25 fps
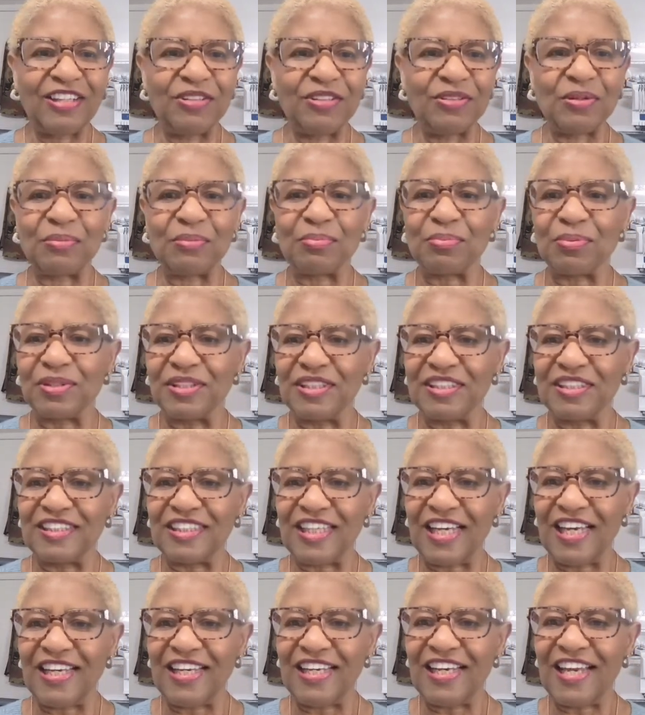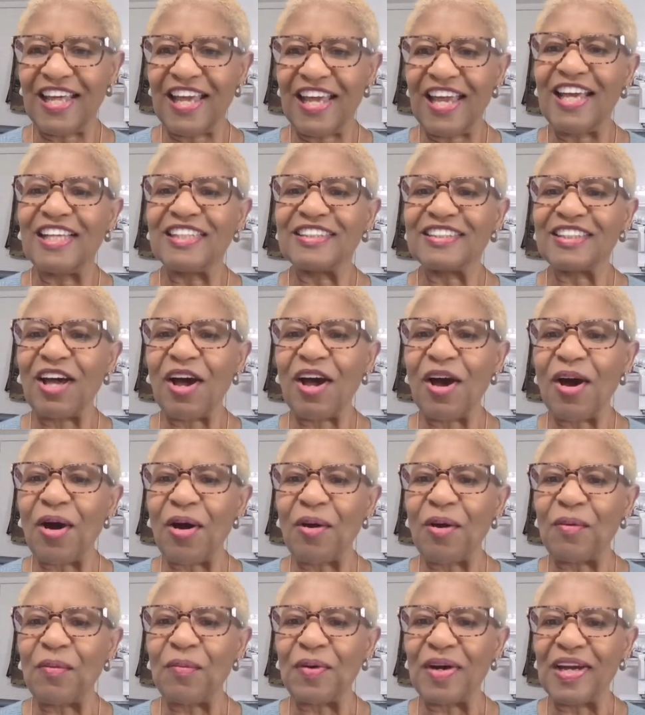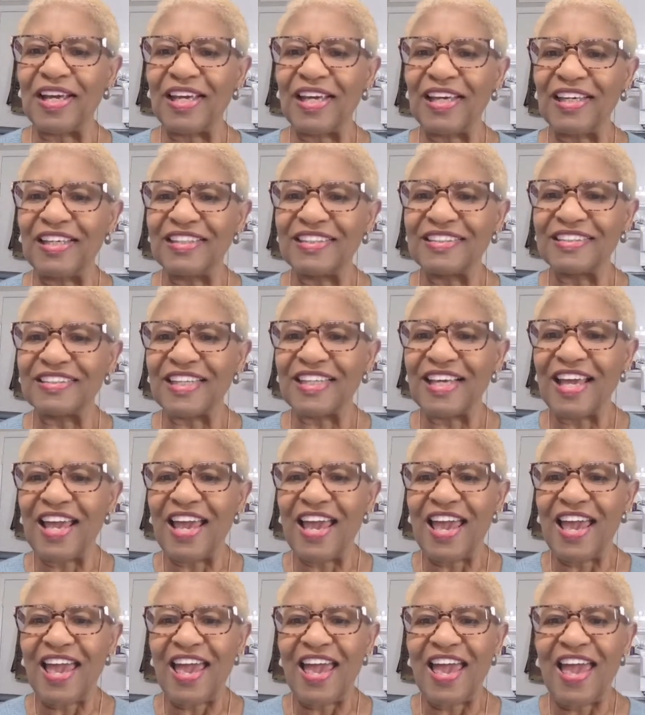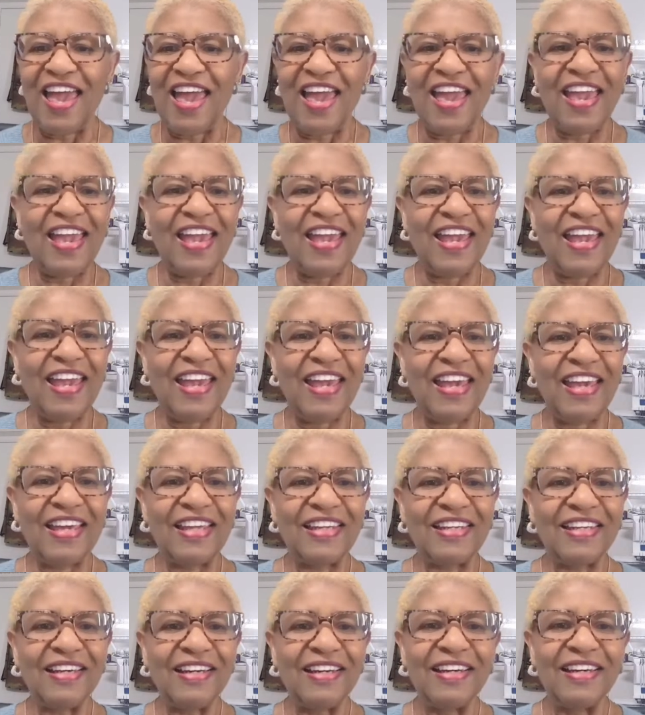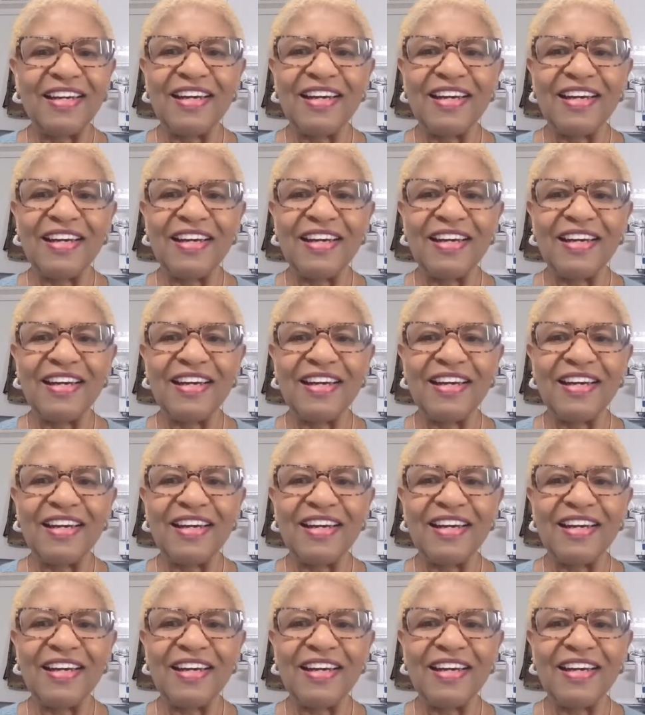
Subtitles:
Do appreciate it as always. And